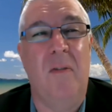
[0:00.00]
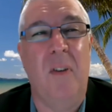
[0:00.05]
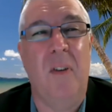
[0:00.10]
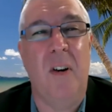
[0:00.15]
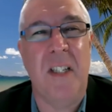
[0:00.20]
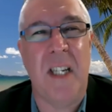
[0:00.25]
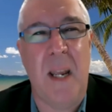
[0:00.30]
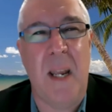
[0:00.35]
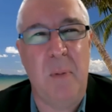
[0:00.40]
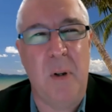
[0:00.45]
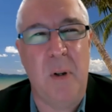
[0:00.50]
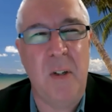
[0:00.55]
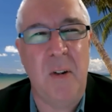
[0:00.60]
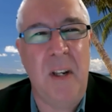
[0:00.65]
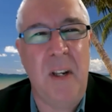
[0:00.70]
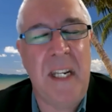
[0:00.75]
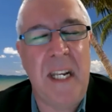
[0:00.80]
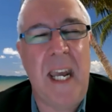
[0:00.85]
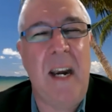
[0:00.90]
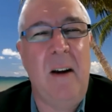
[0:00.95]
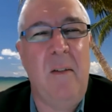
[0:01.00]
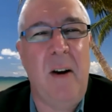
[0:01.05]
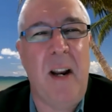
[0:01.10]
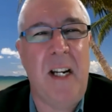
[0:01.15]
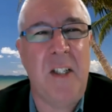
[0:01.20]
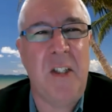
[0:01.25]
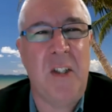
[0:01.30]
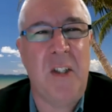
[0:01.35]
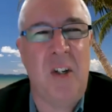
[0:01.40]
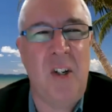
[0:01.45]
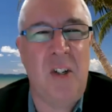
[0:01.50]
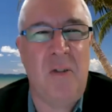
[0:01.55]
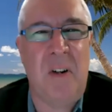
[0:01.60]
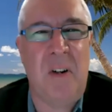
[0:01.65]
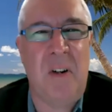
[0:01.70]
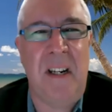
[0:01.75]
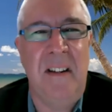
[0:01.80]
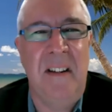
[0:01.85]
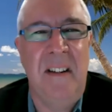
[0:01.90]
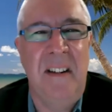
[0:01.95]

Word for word: for example, doing cataract surgery,